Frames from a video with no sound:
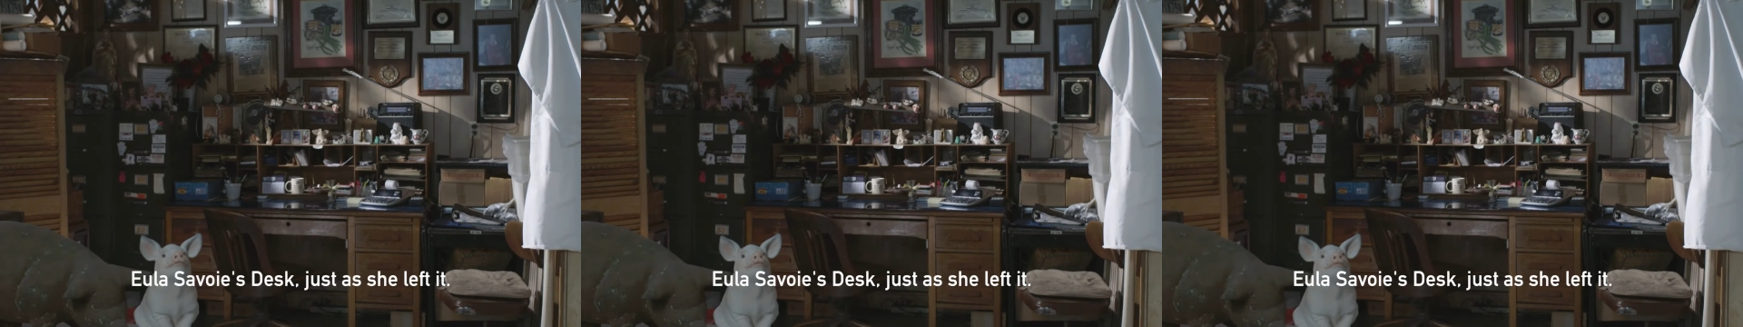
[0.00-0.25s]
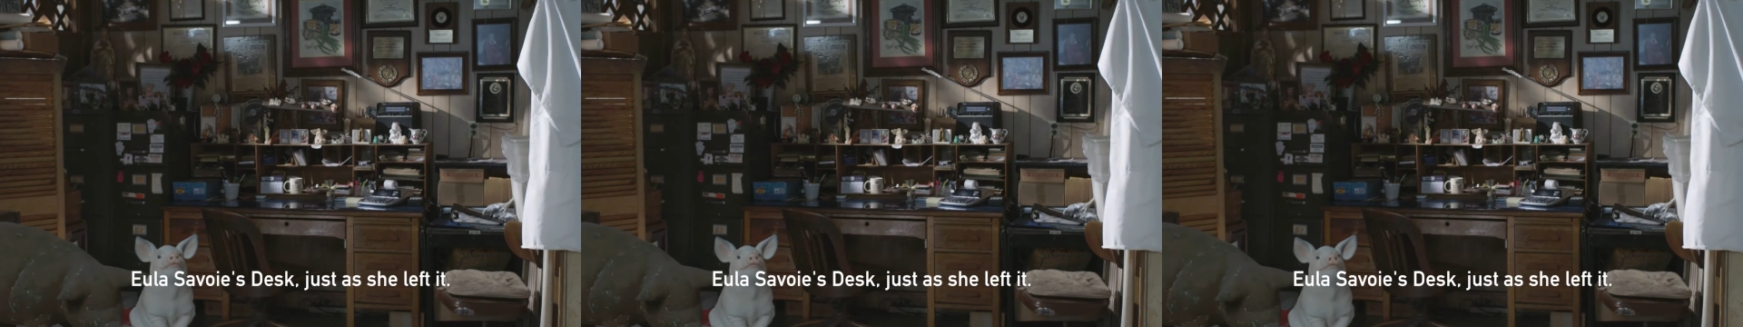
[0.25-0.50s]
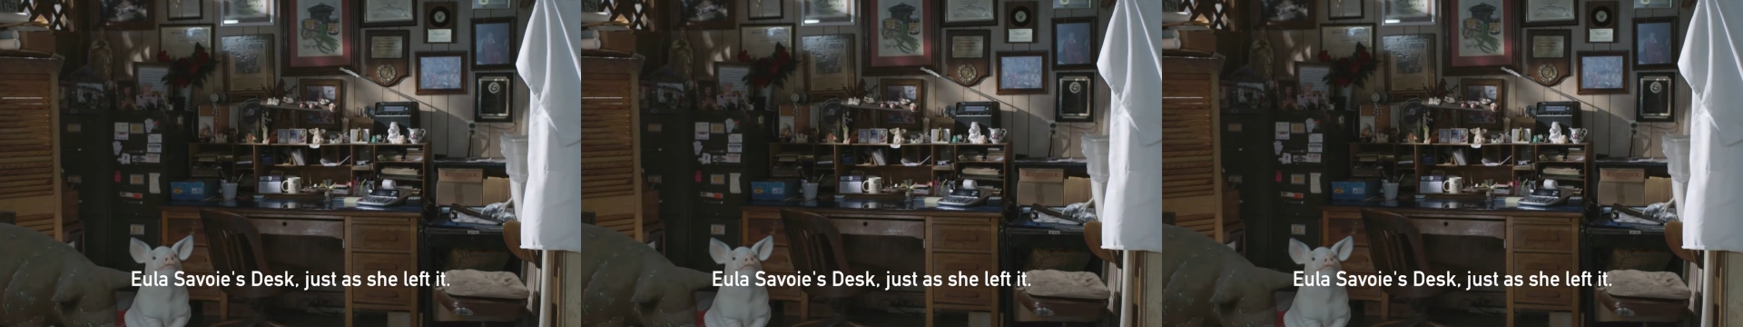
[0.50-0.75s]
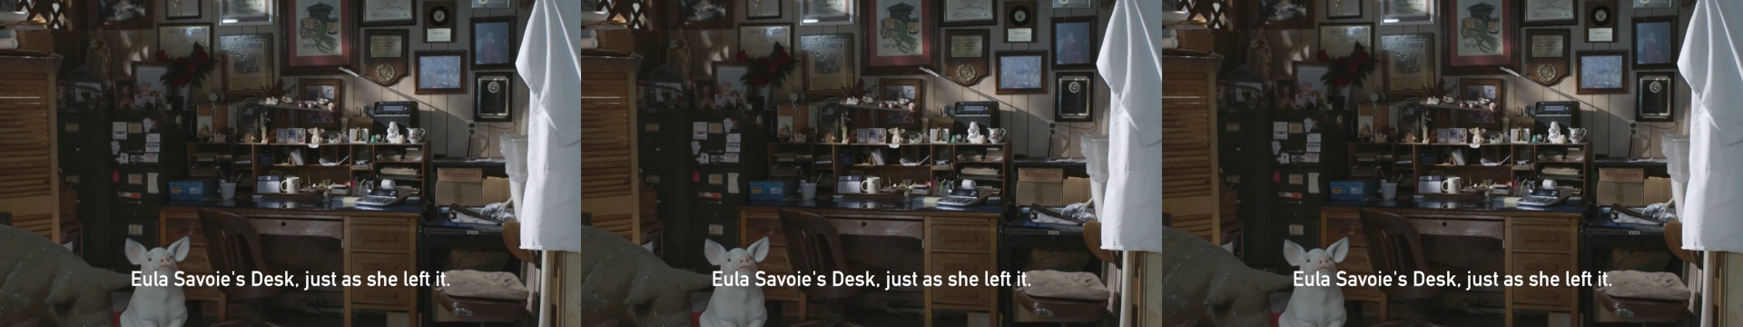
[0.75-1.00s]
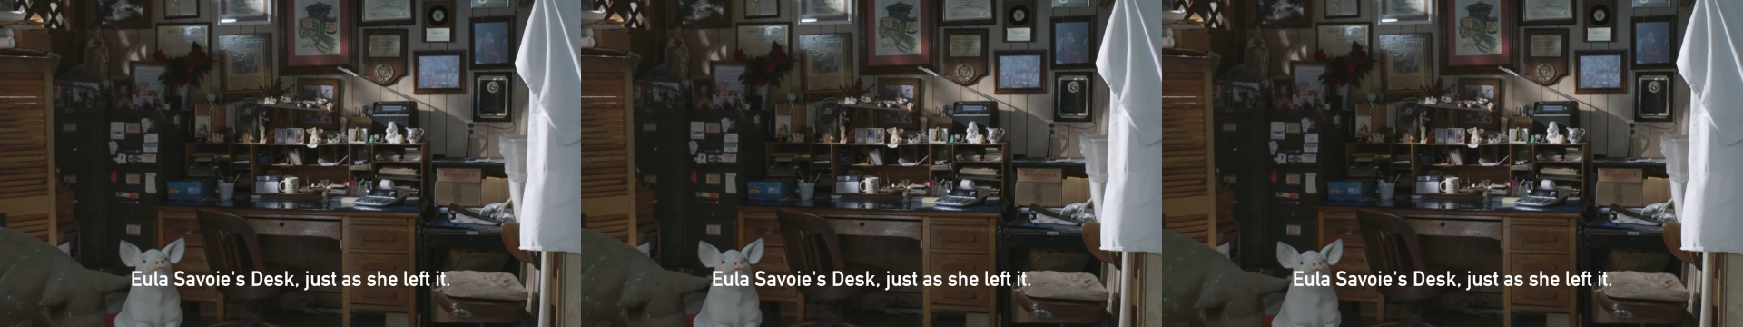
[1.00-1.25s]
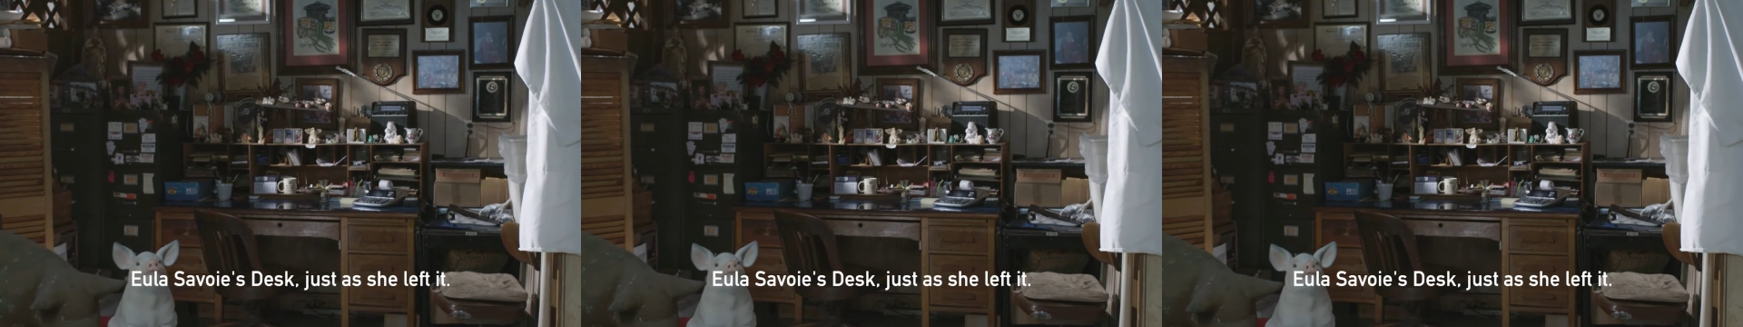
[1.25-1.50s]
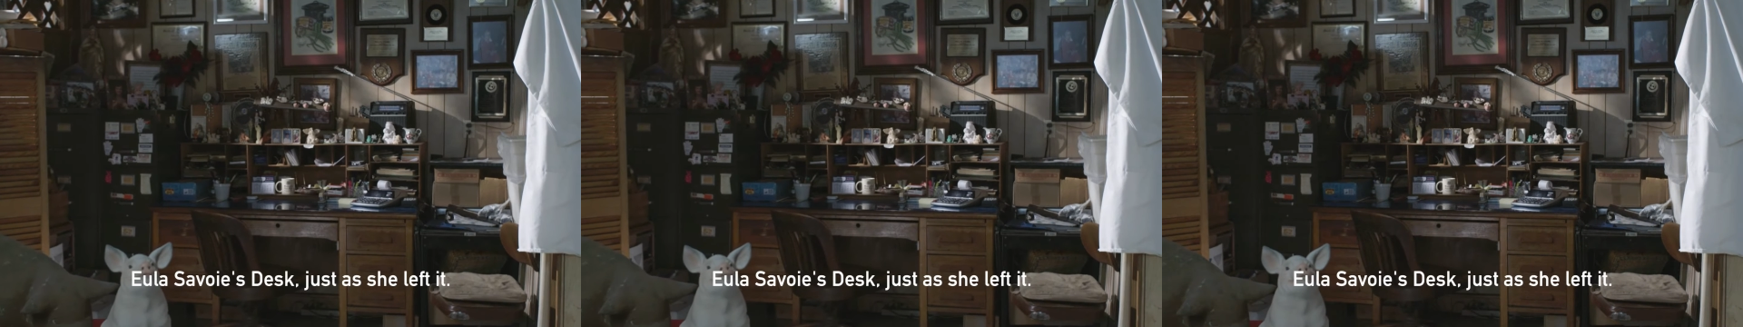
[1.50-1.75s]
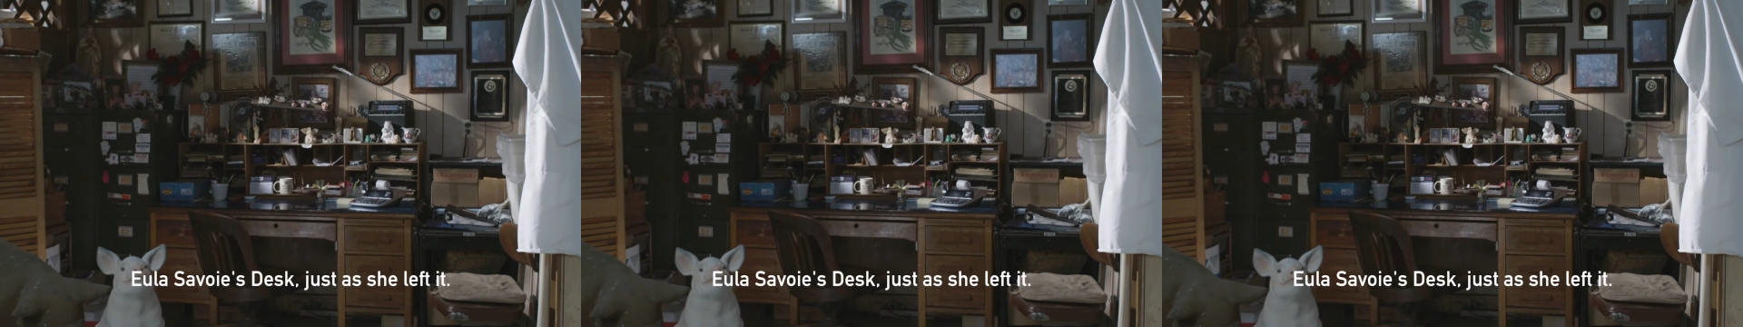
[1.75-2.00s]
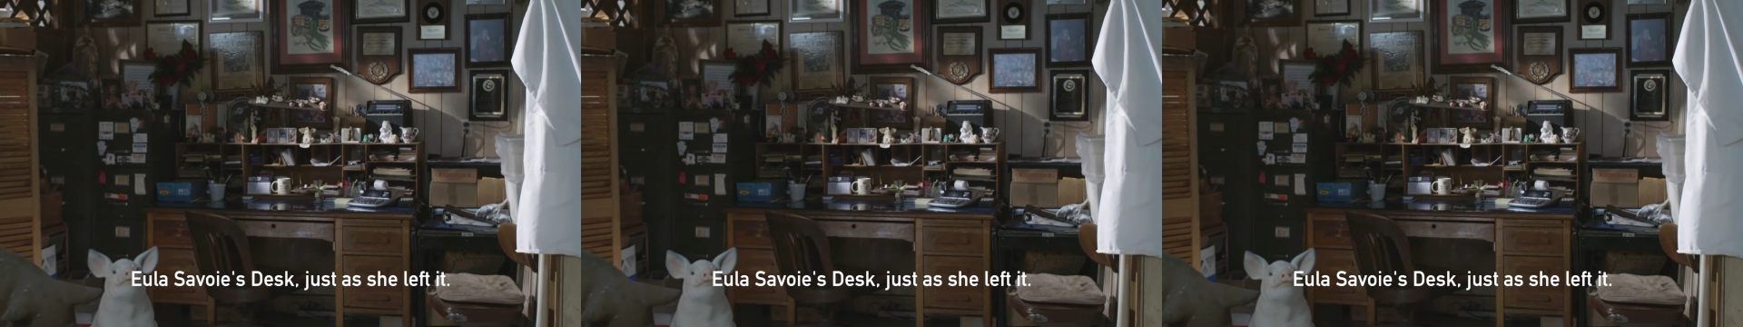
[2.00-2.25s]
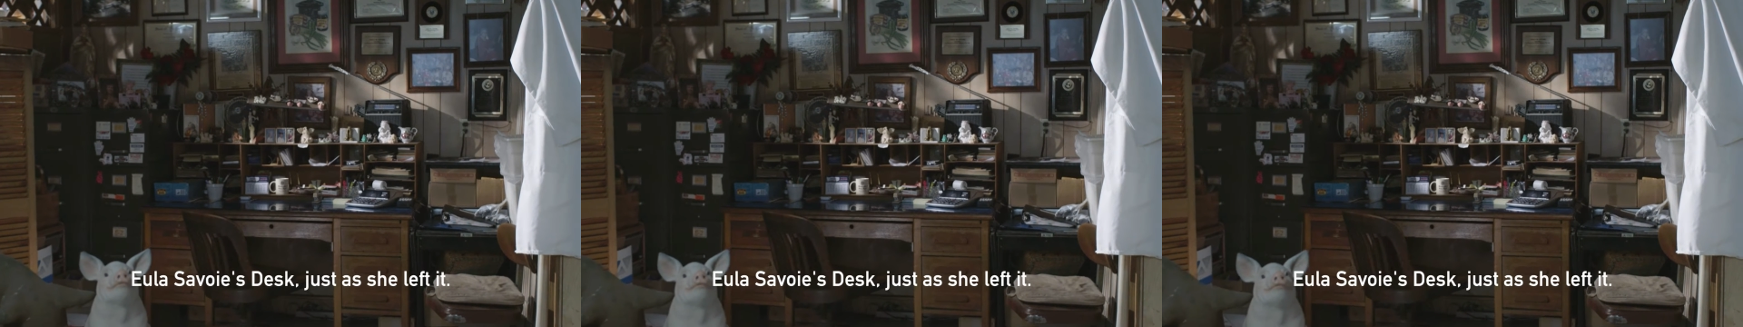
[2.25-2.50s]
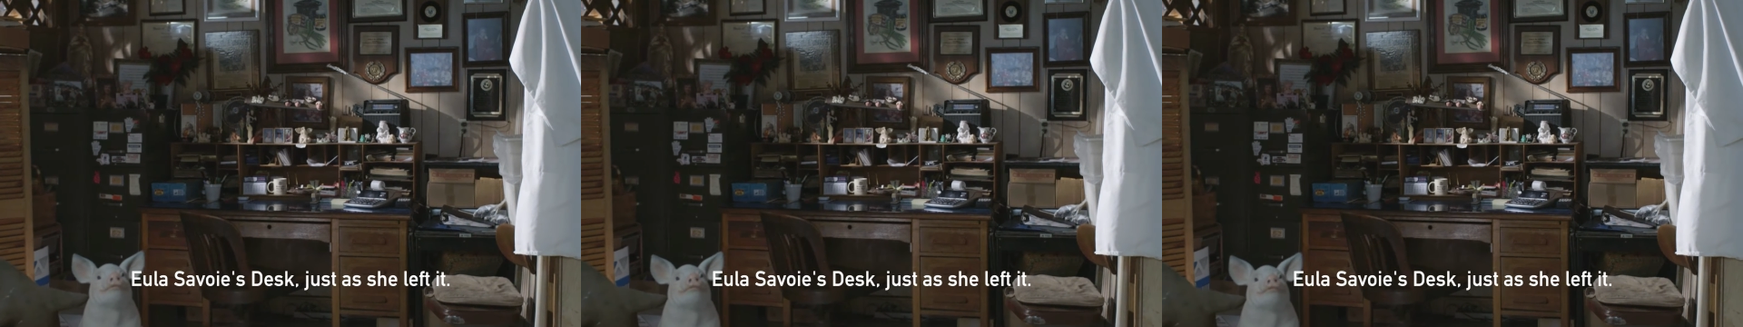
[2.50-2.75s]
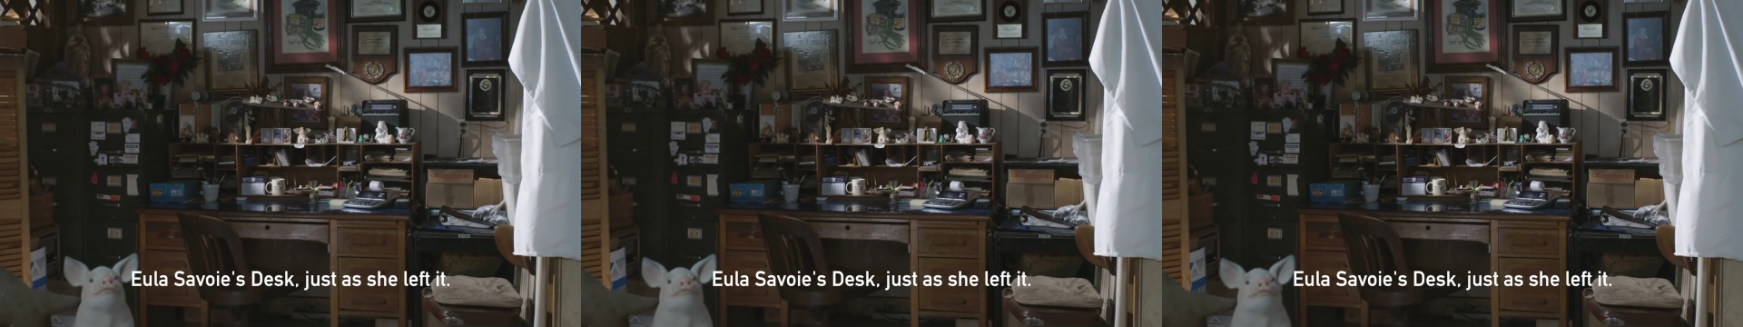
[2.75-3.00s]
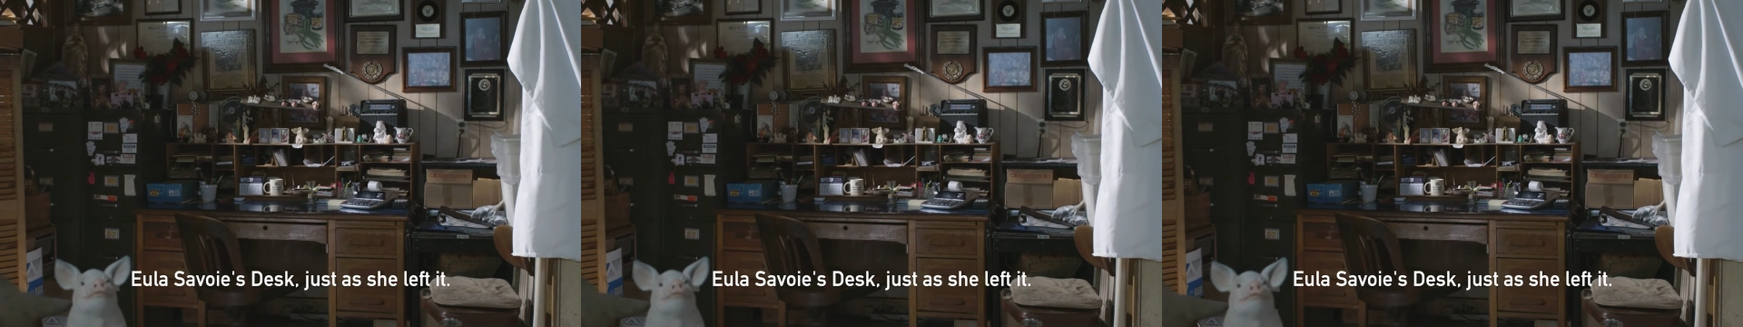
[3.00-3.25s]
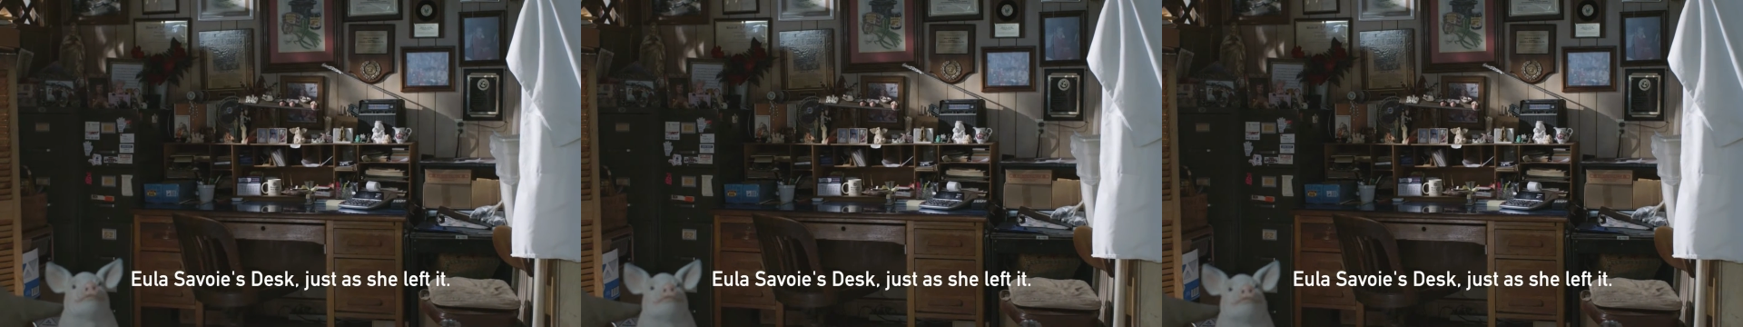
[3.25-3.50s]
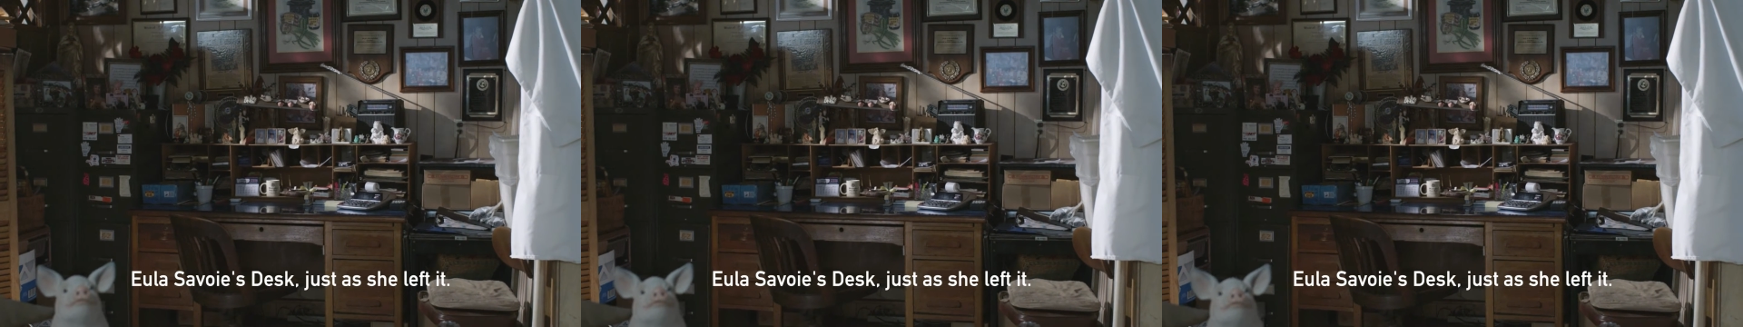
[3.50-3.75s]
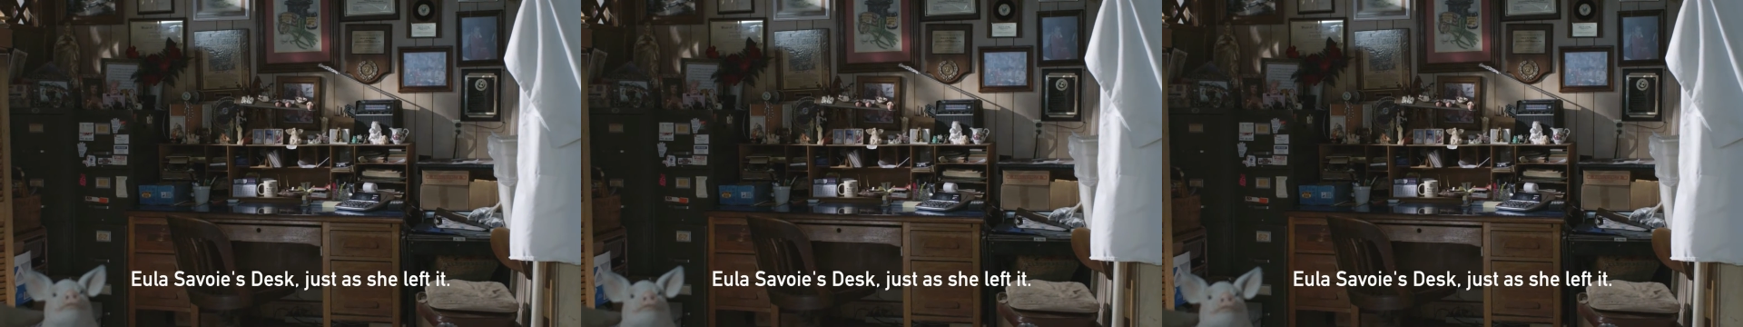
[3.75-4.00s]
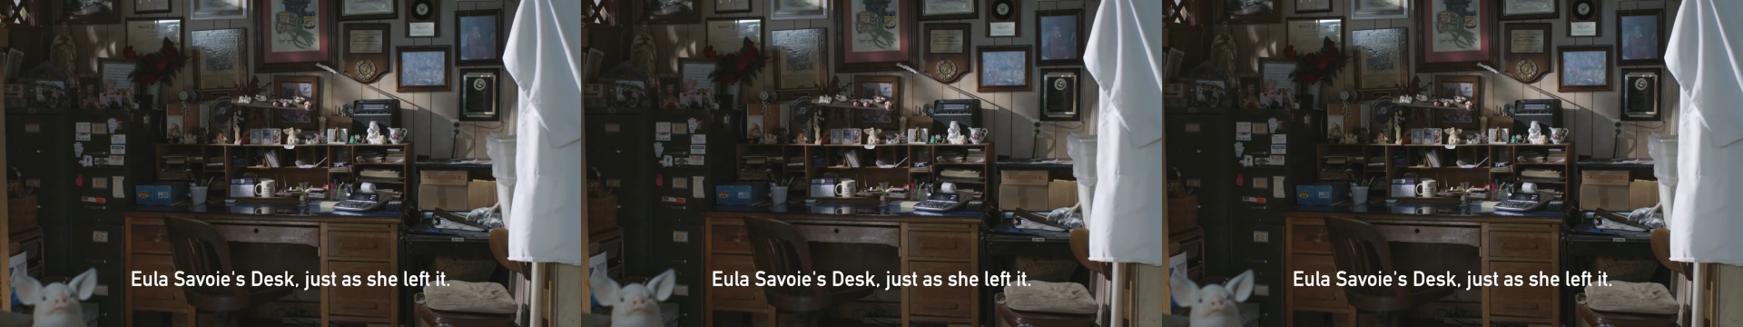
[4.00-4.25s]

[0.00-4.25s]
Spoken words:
[unreadable: no face in view]